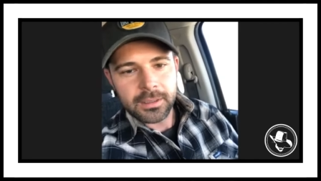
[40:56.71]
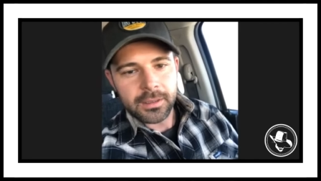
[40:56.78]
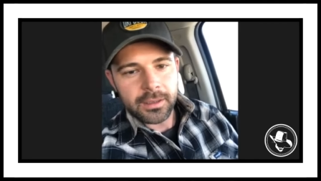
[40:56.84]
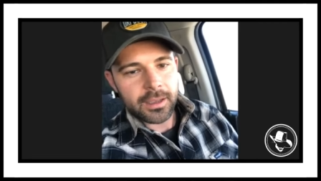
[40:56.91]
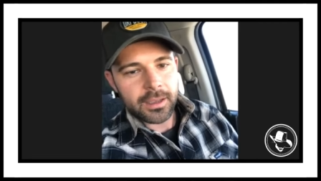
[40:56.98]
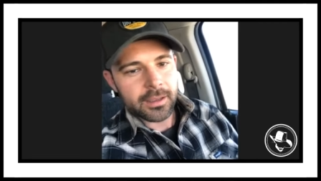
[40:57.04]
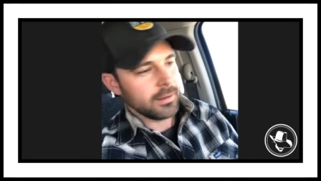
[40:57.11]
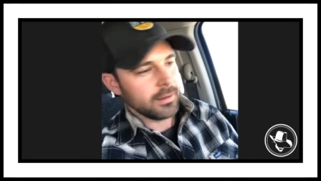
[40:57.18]

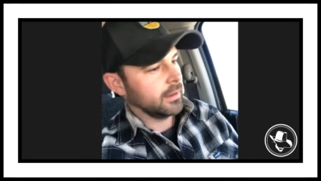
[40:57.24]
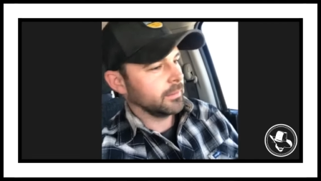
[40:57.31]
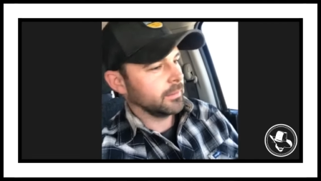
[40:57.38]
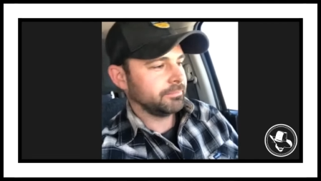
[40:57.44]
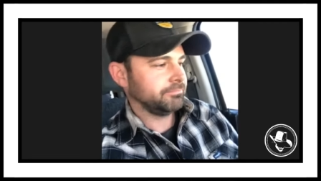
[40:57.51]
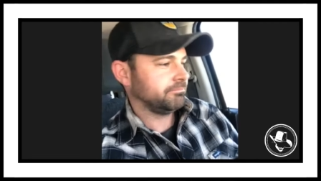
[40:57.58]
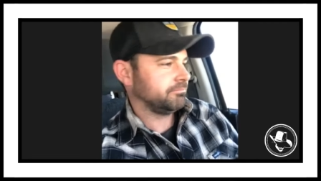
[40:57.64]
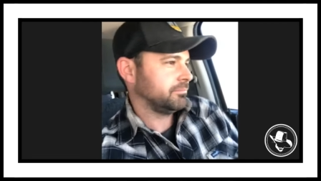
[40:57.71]
And and
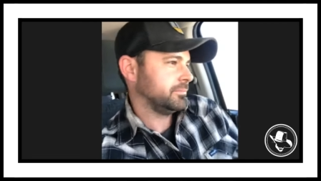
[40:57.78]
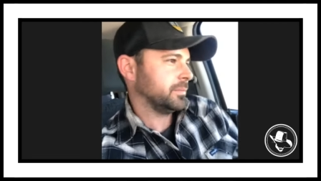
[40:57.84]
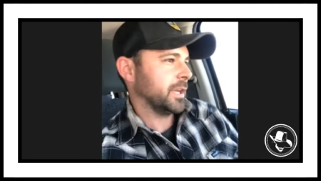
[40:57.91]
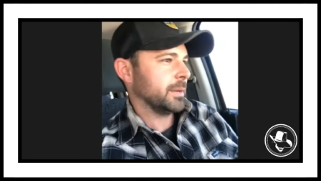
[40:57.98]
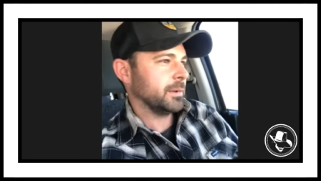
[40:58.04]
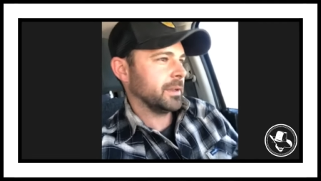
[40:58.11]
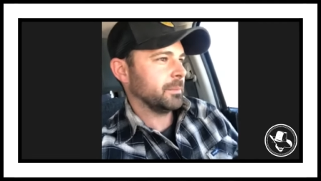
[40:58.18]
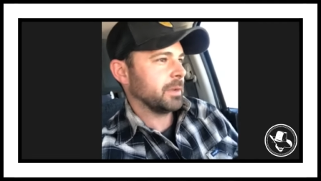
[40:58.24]

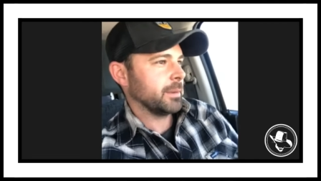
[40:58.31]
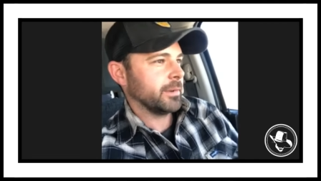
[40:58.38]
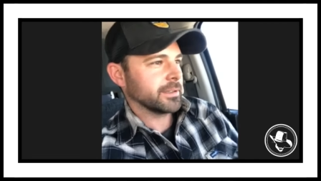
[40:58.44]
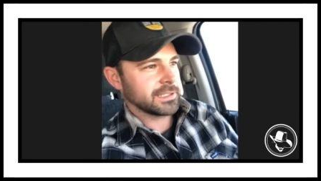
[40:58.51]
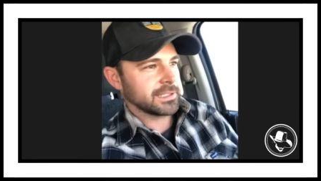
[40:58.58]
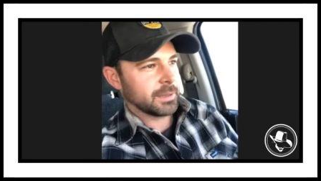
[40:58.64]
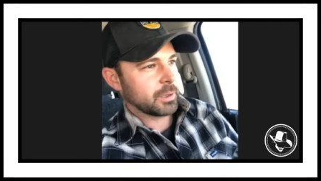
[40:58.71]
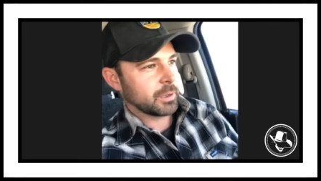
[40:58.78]
maybe maybe it's
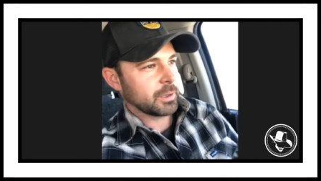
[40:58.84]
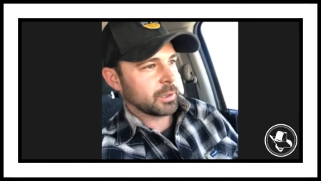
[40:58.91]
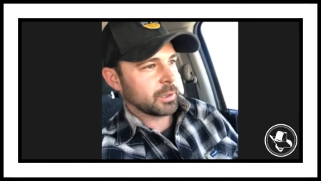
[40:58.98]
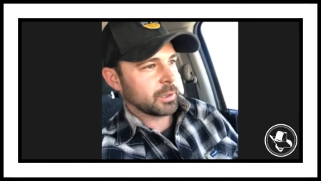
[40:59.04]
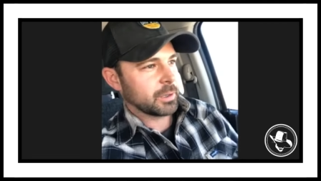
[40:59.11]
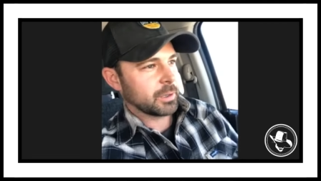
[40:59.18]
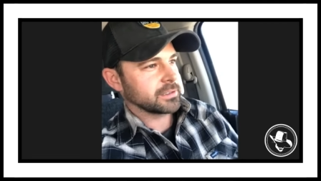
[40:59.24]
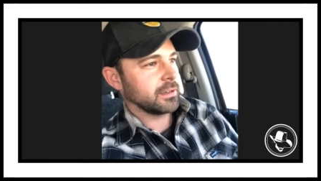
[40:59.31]
something where it's a
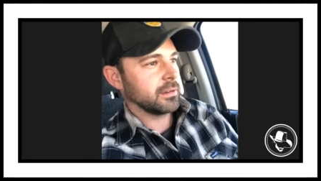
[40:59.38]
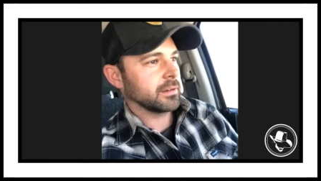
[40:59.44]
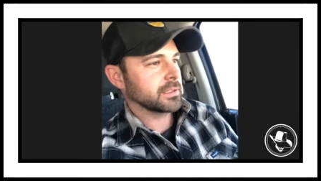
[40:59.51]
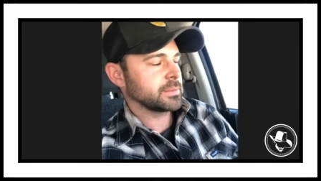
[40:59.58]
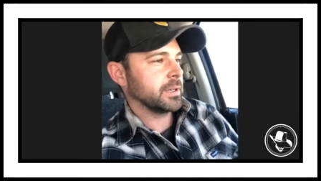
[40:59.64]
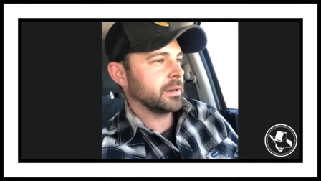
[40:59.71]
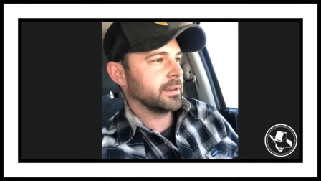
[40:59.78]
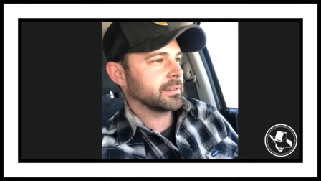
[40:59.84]
whole
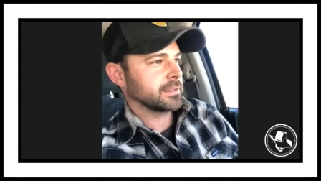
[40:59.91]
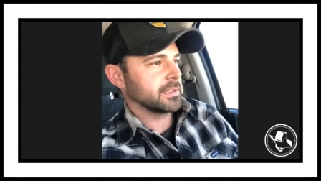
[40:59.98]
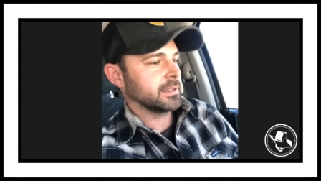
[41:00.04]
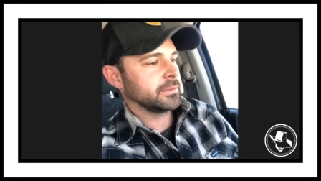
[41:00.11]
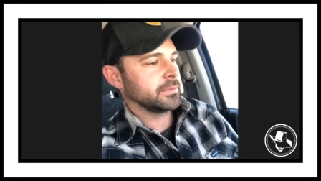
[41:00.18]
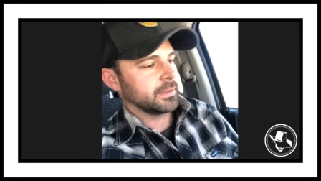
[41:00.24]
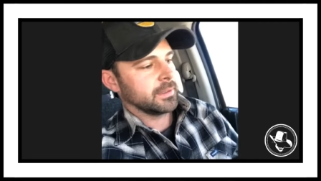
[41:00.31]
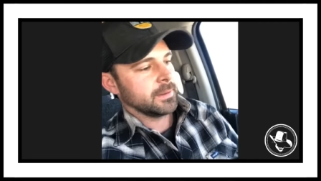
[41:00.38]
experience of
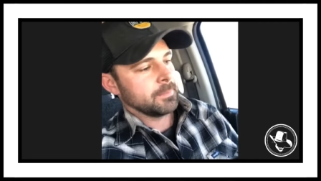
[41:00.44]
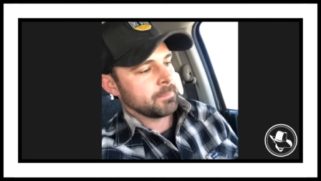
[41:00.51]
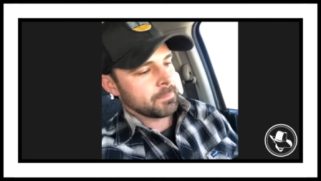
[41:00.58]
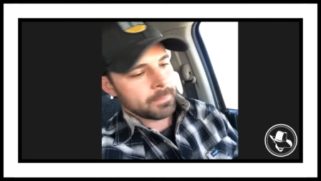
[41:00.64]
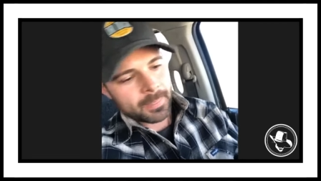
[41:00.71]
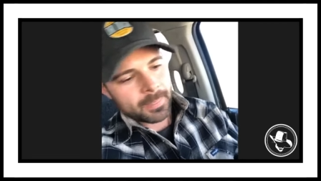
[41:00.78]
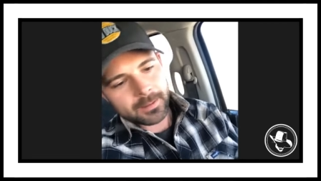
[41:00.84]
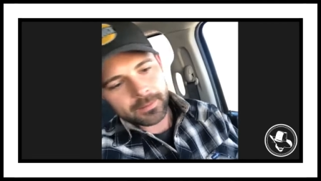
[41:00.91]

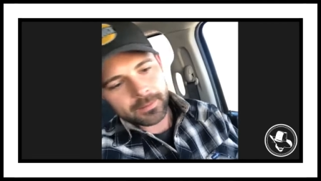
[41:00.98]
we